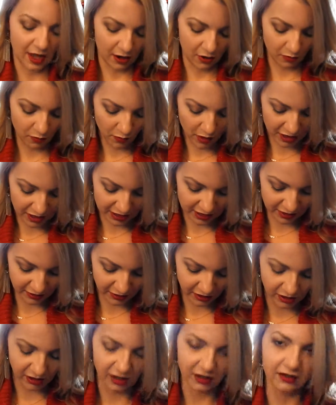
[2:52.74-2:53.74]
I don't want it to
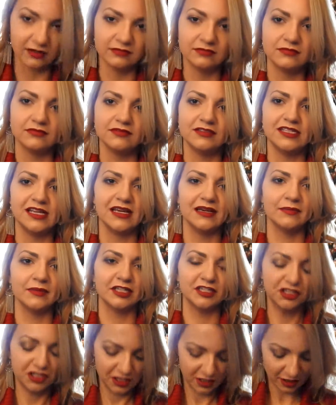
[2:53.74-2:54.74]
look all
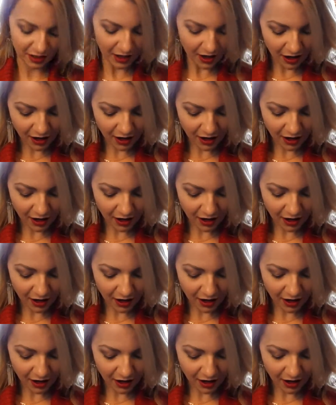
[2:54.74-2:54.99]
damaged.